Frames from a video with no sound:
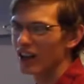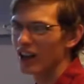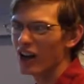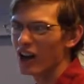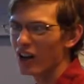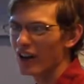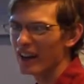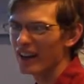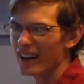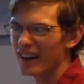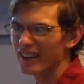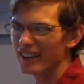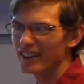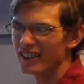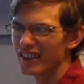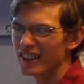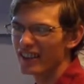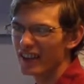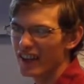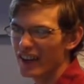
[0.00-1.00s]
Okay, I
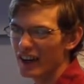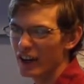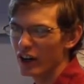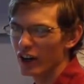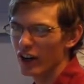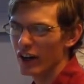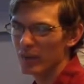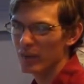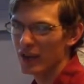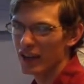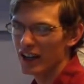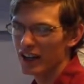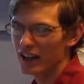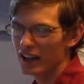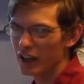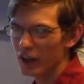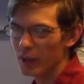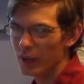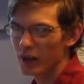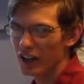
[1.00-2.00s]
see the error I made.
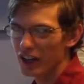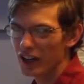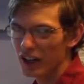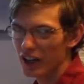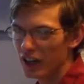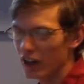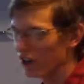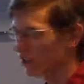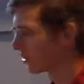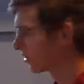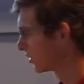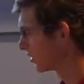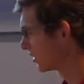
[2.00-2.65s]
Here we go.